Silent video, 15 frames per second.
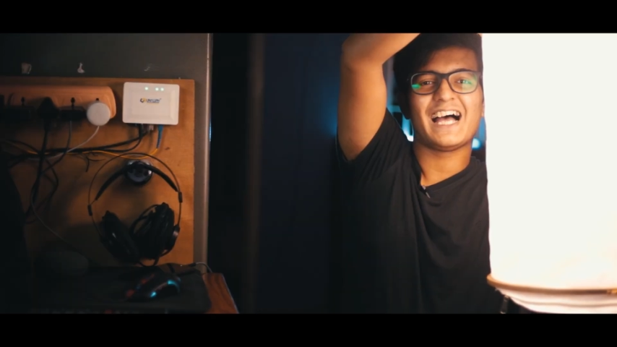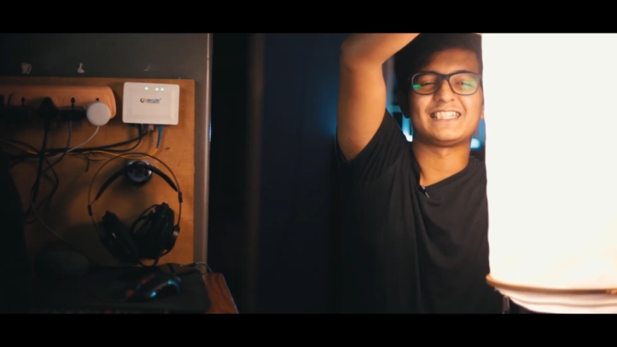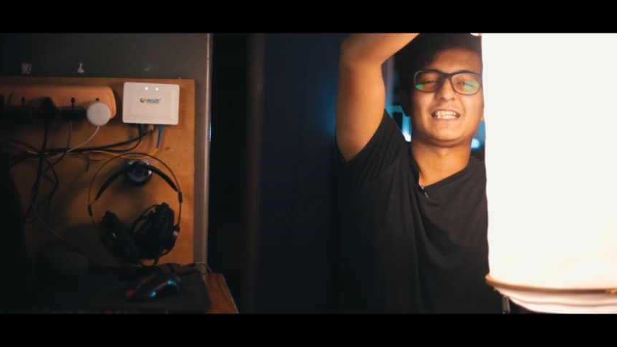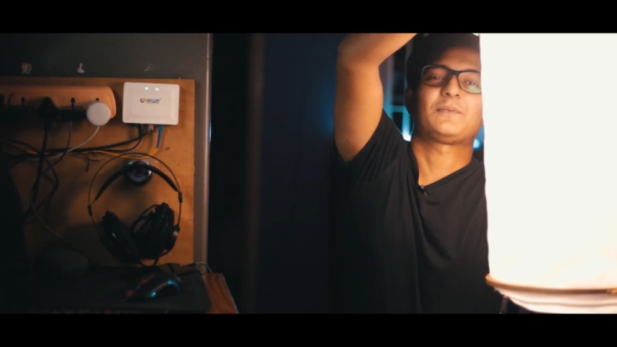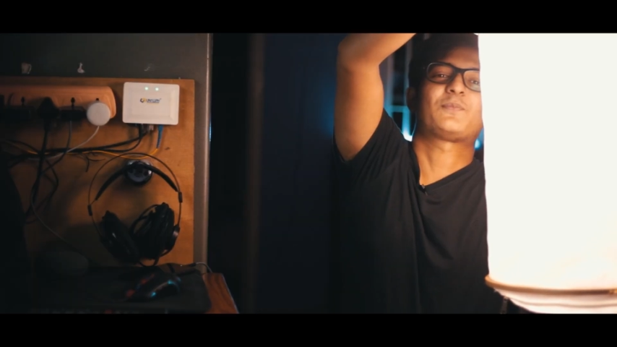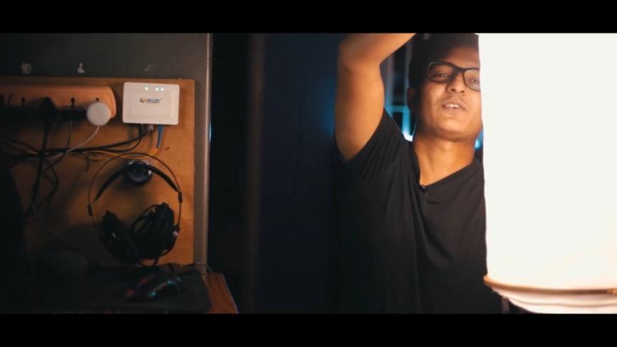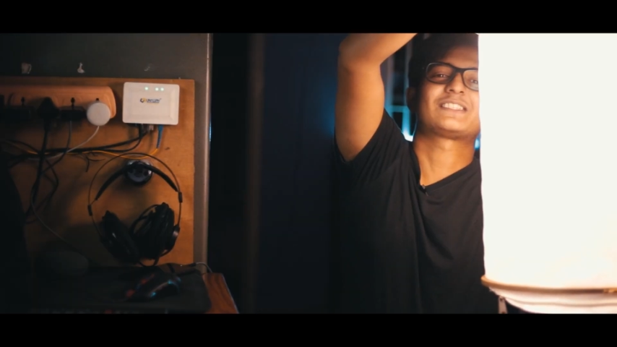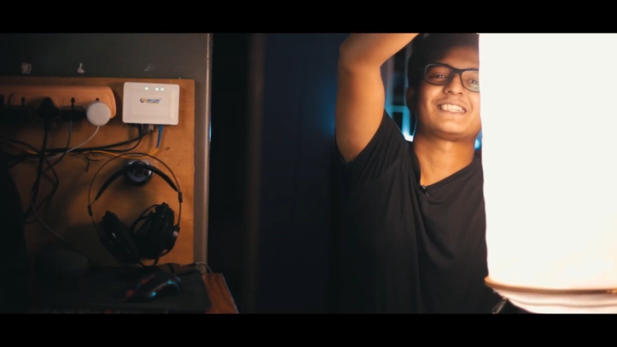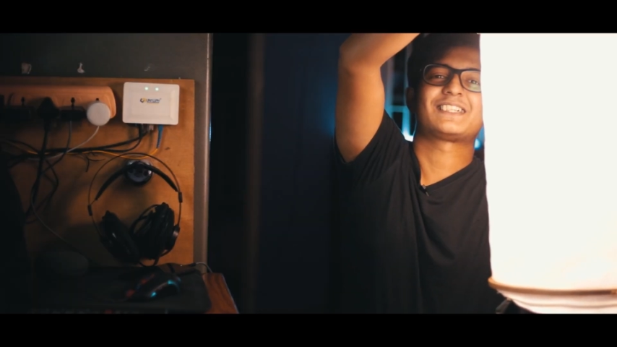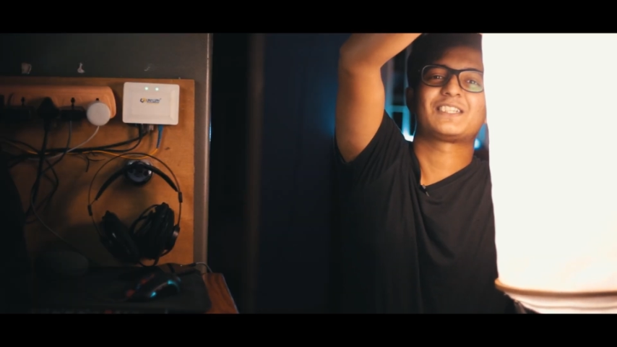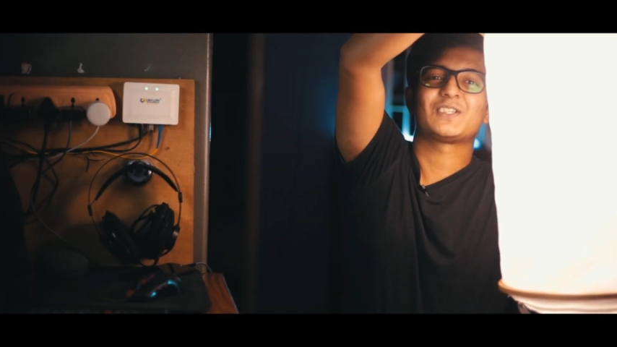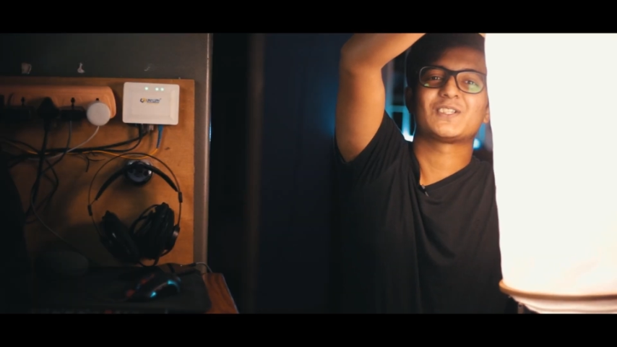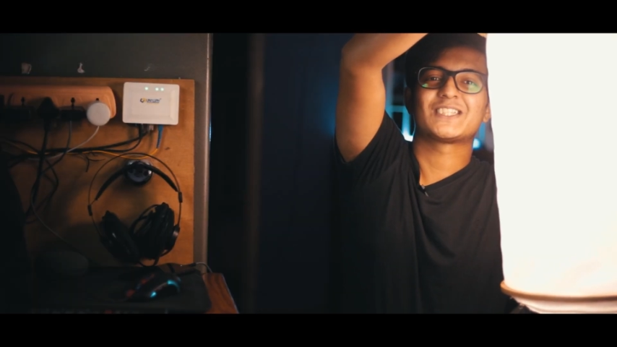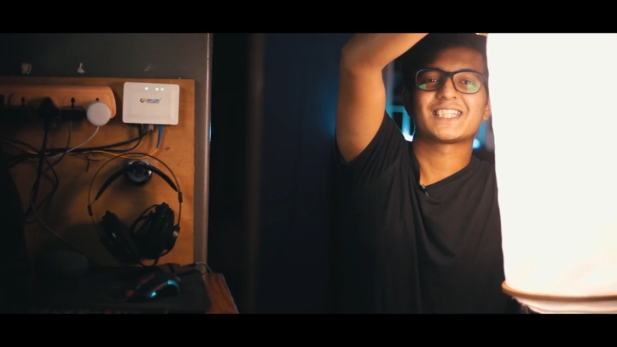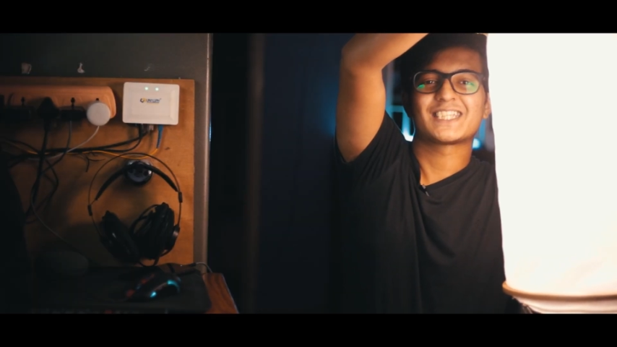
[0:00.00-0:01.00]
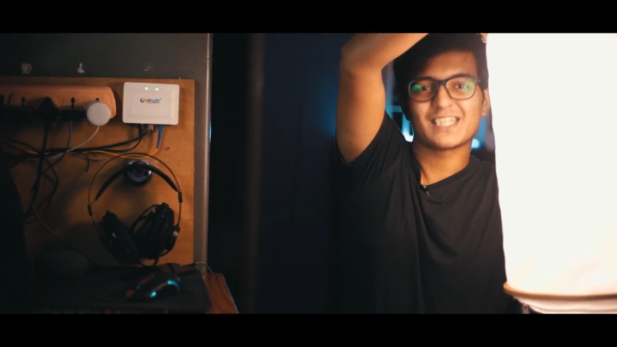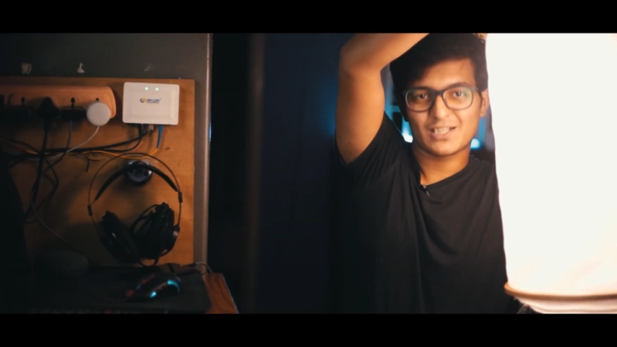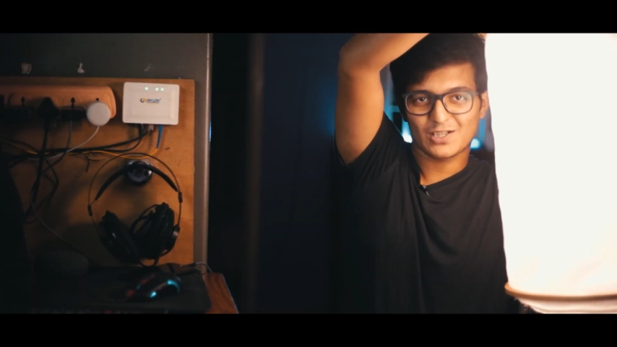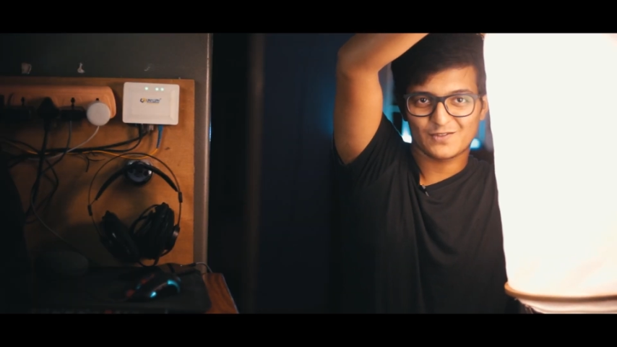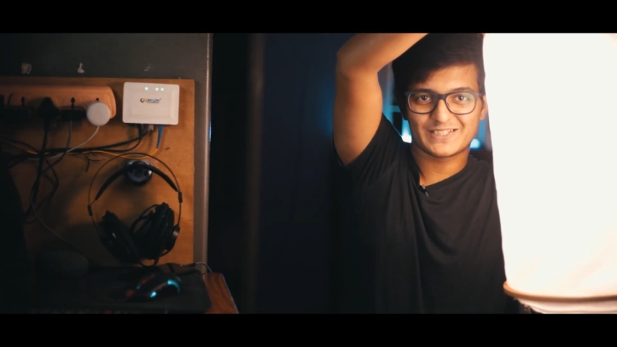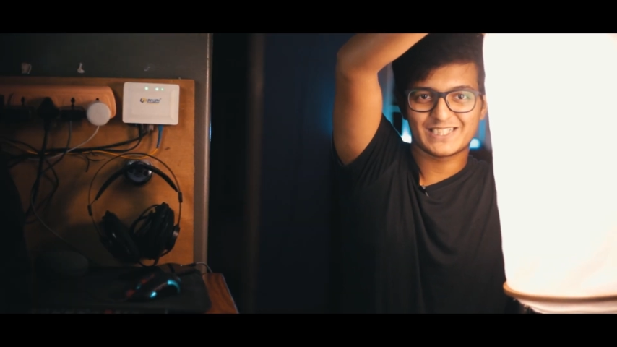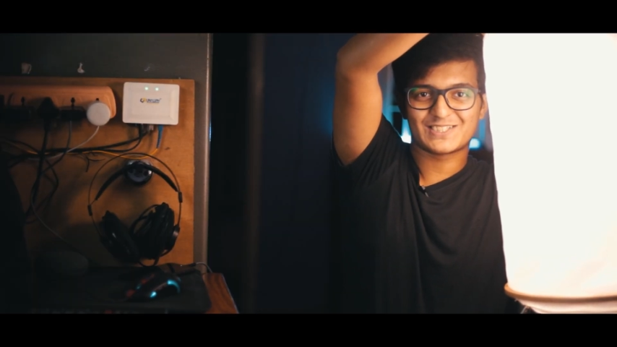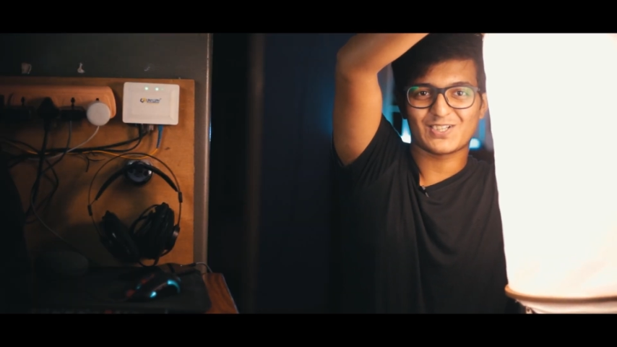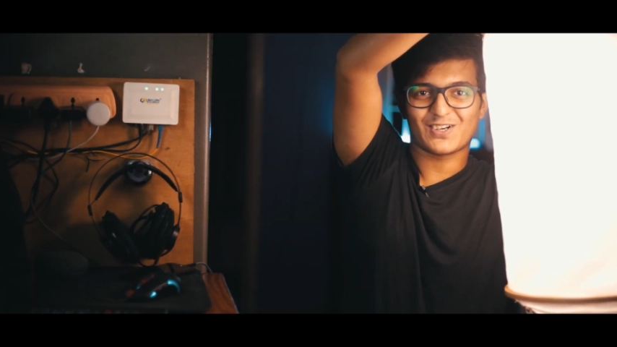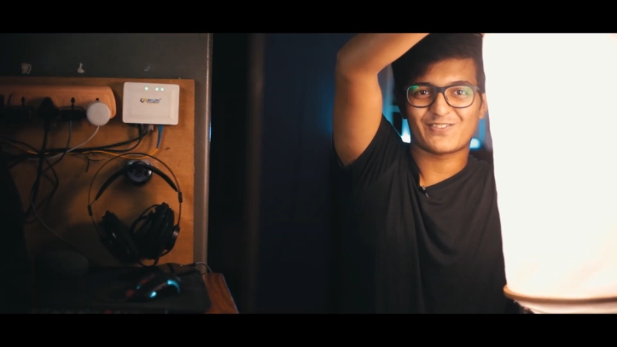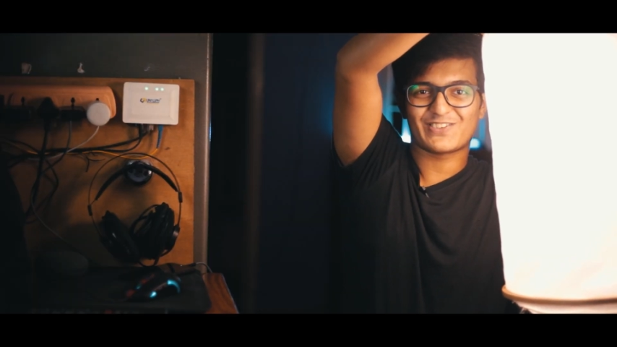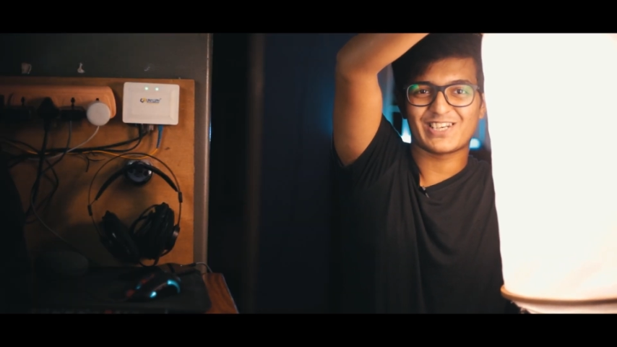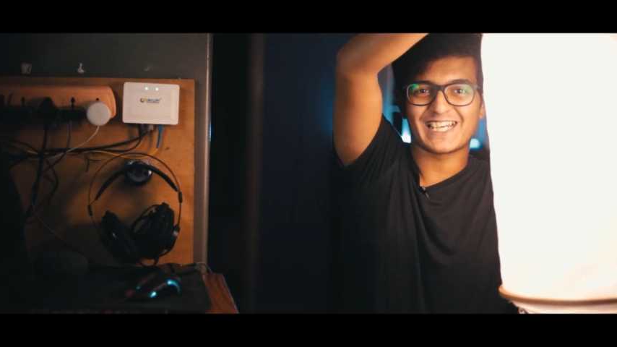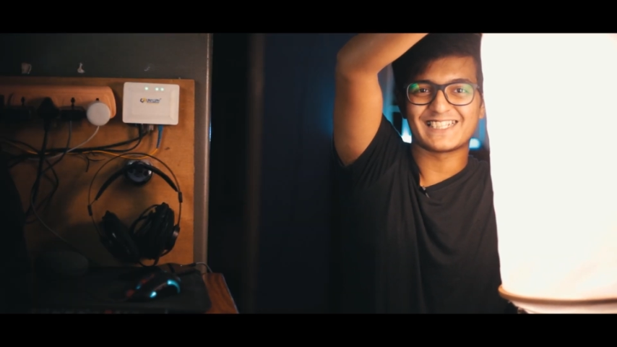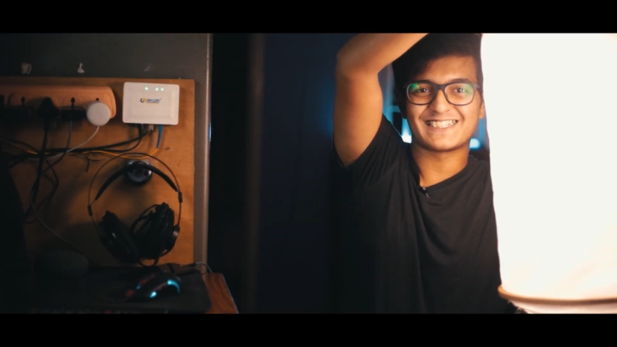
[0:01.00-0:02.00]
And I present to you the king of the
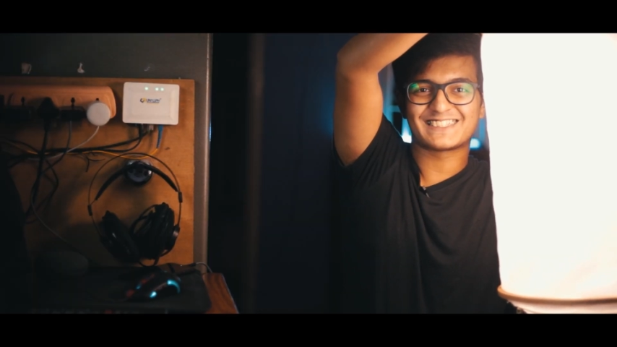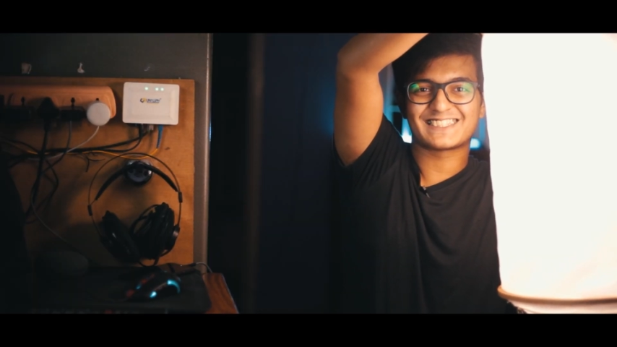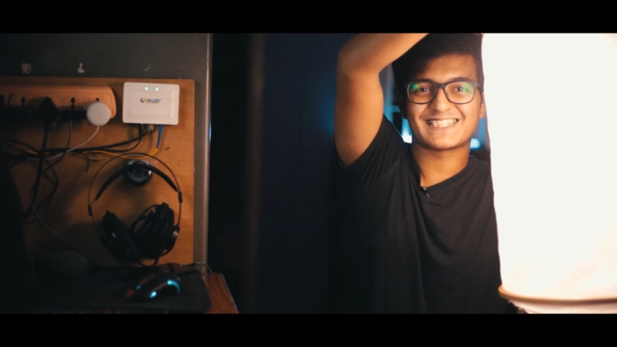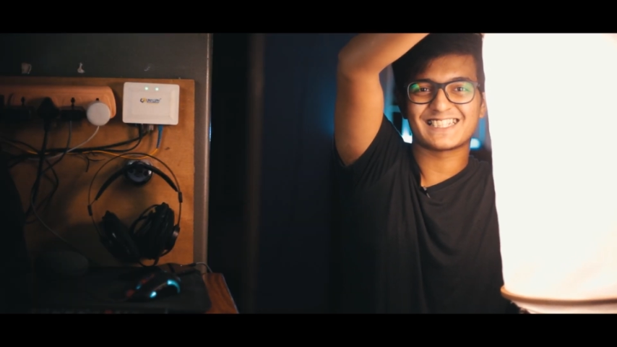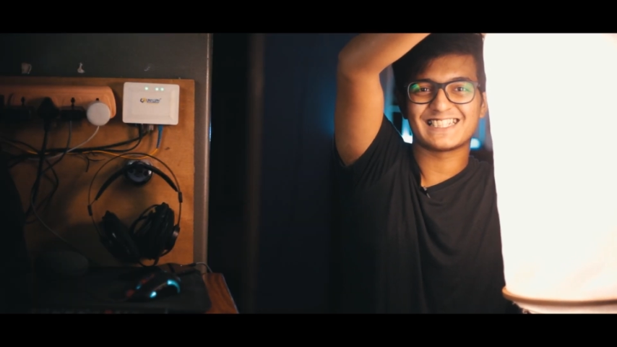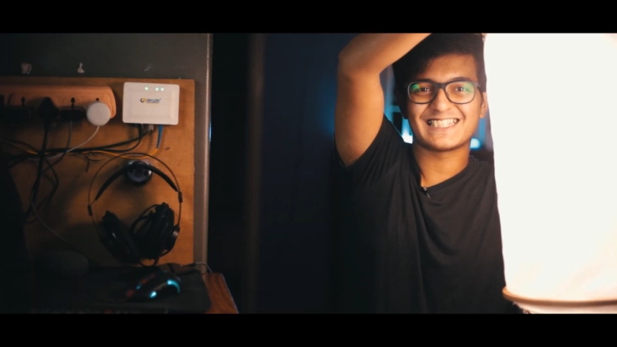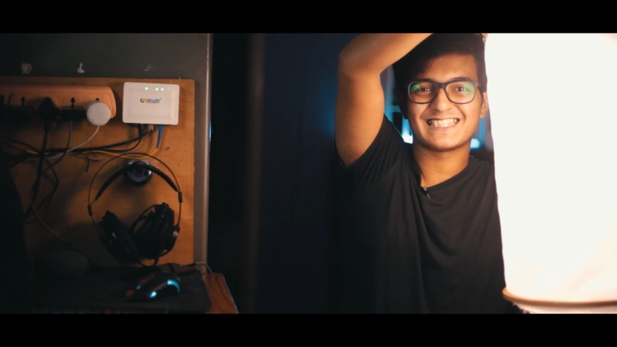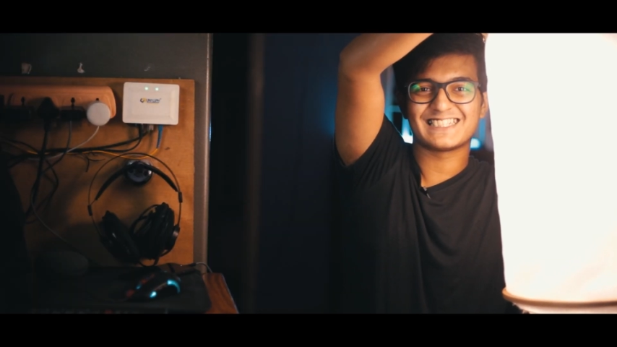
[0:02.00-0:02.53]
soft lights.